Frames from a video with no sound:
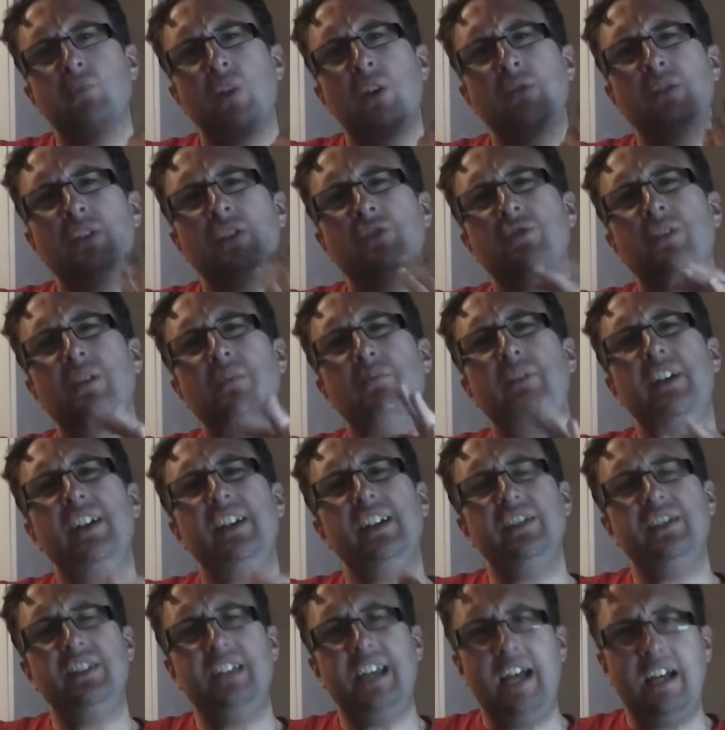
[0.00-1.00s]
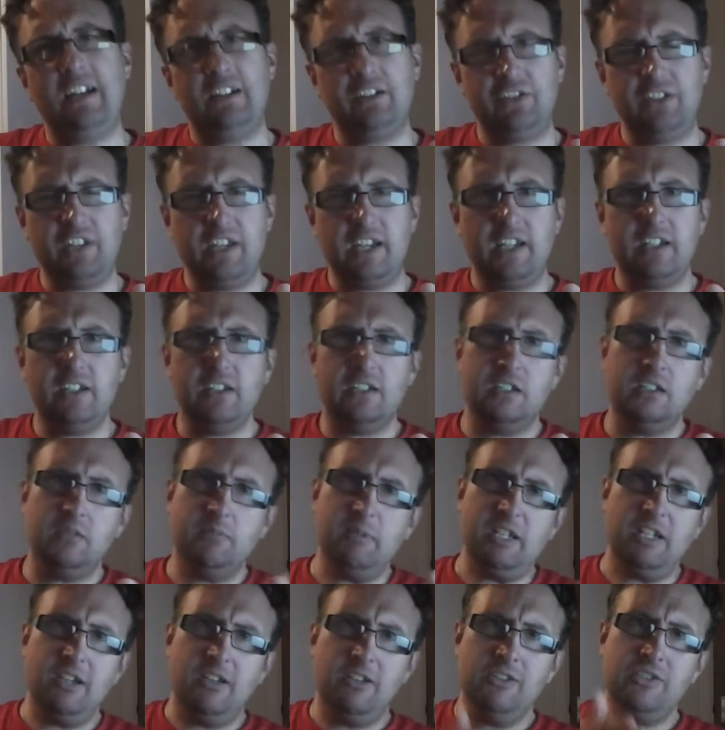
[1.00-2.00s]
I'm going to try and break this down a second. I
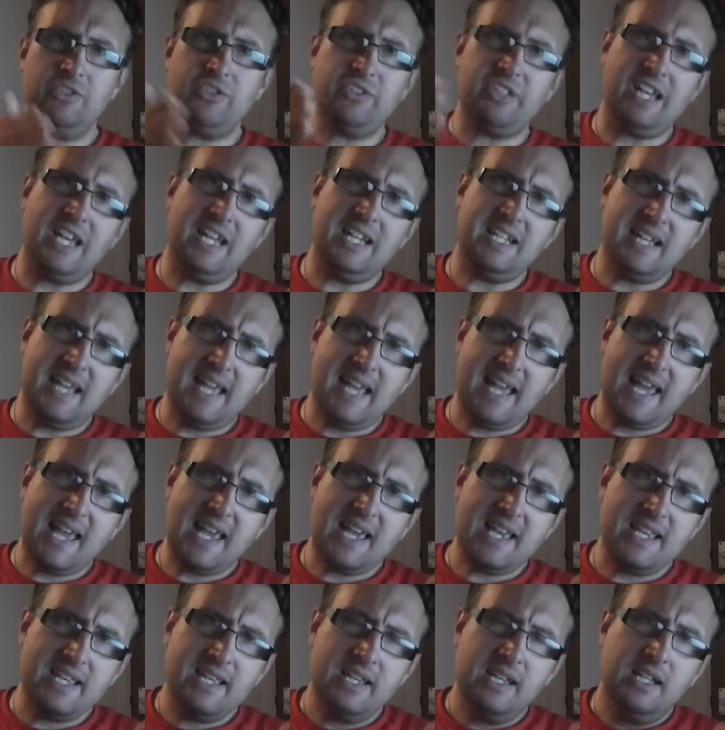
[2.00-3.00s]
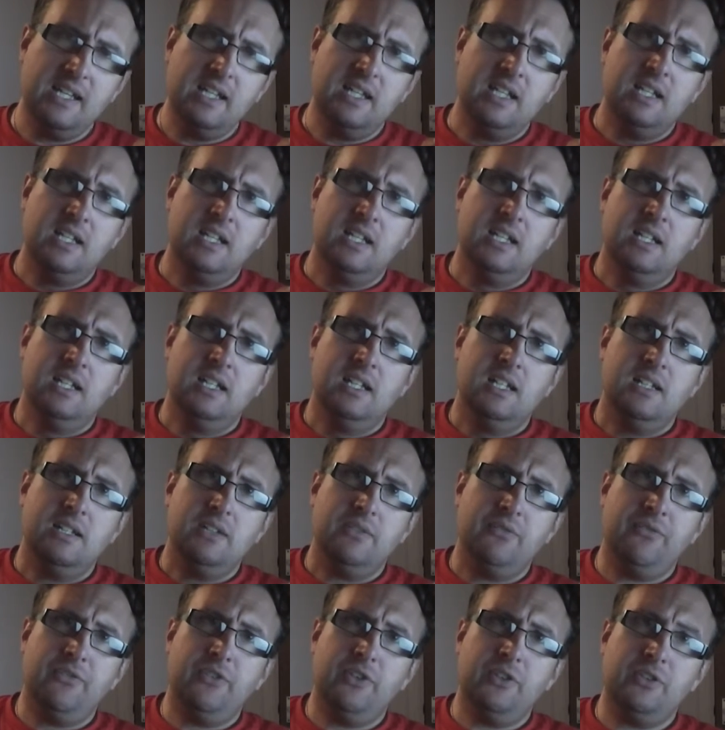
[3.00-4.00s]
mean, on side A,
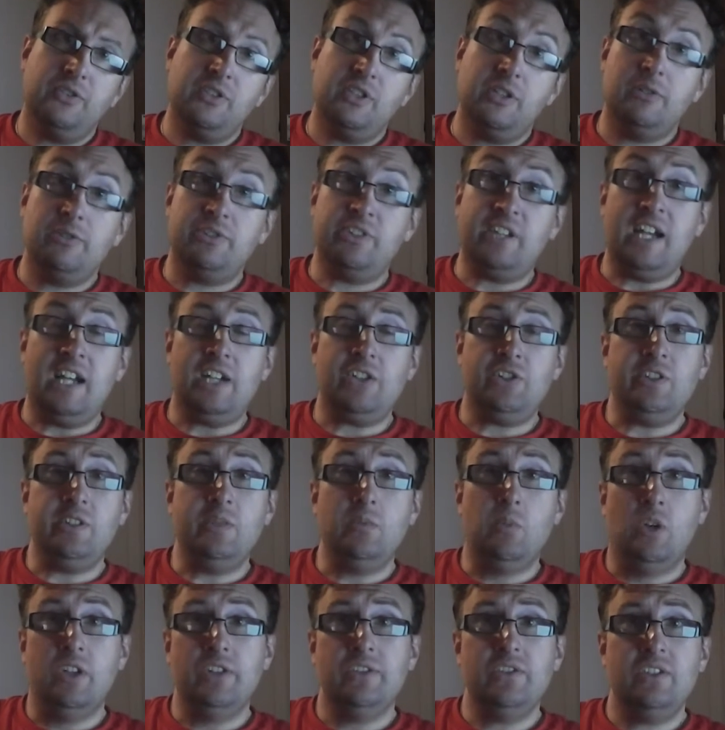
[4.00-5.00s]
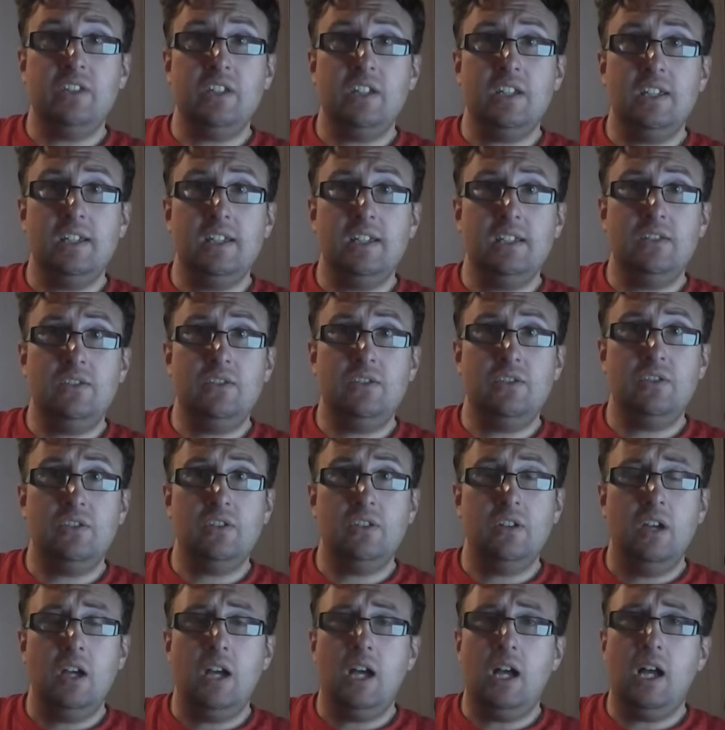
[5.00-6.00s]
for those that actually wanted
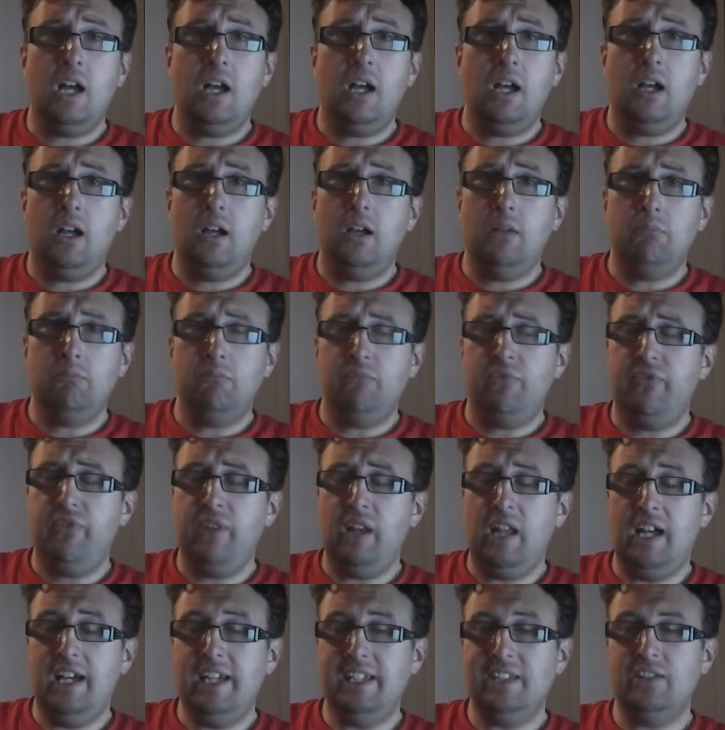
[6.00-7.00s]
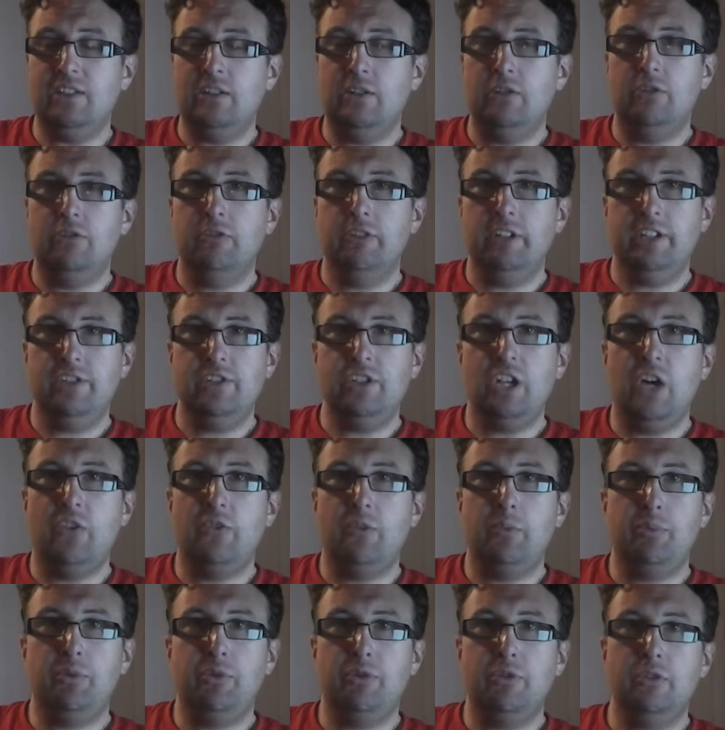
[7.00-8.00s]
um, flying DeLoreans,
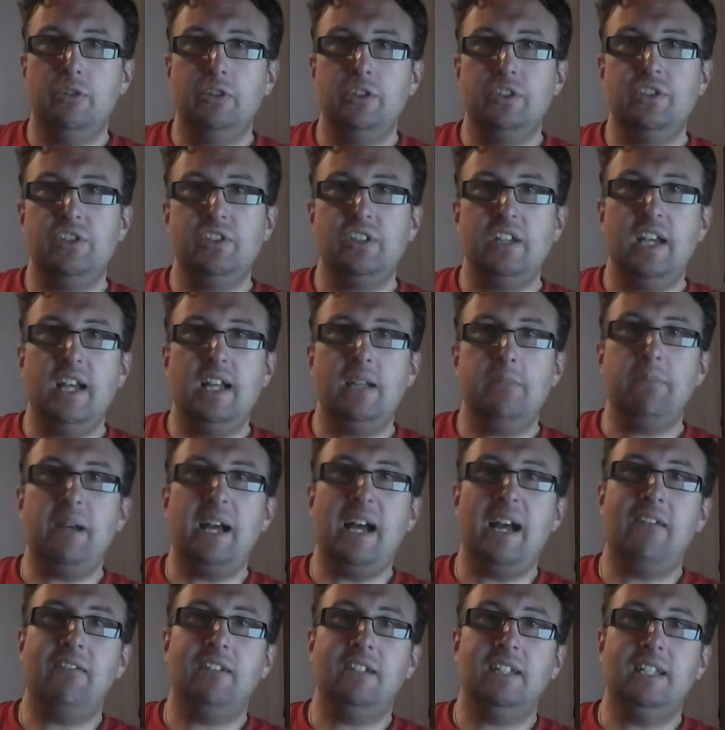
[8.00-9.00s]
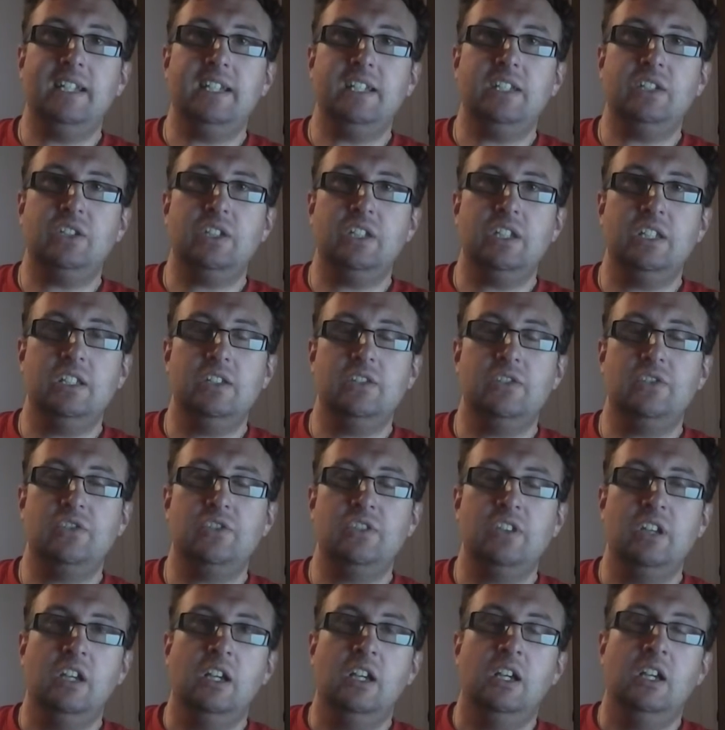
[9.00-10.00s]
hoverboards, and
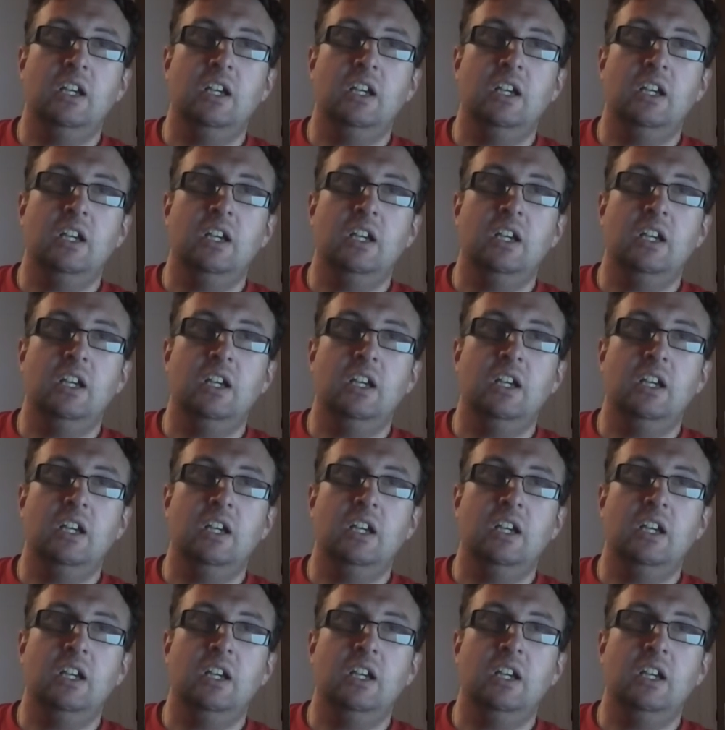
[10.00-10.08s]
laces,